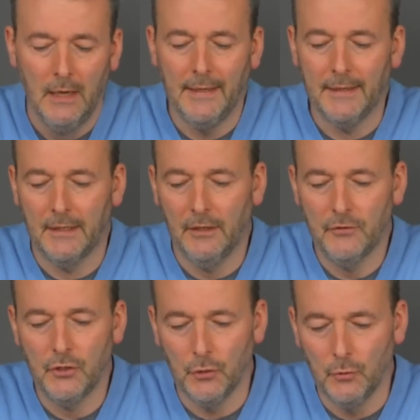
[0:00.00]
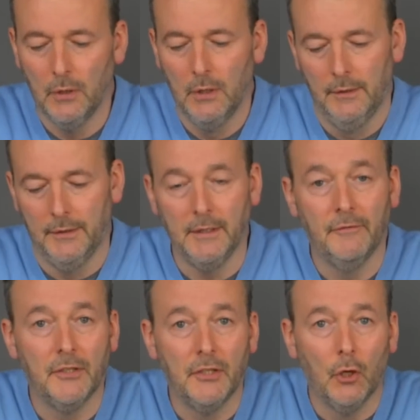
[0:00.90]
it gives you the
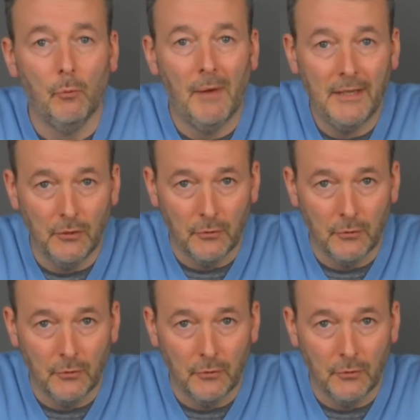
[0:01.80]
video menu